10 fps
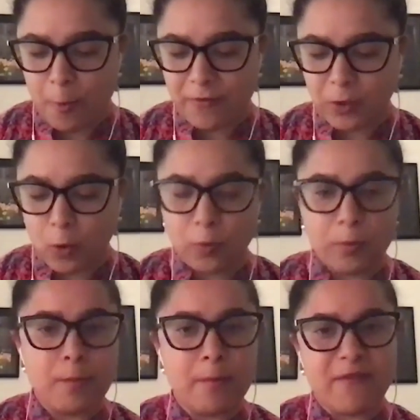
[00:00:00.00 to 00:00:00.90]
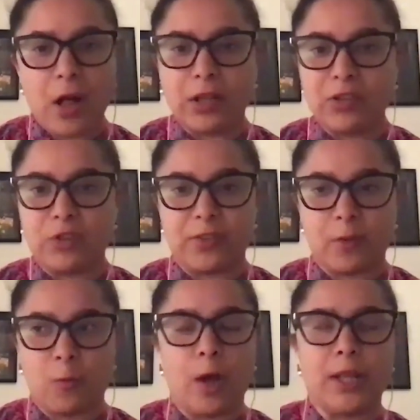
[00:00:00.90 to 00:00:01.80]
their own mythologies
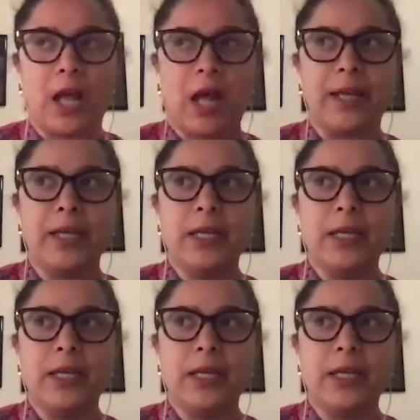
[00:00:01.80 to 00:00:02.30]
and whatnot,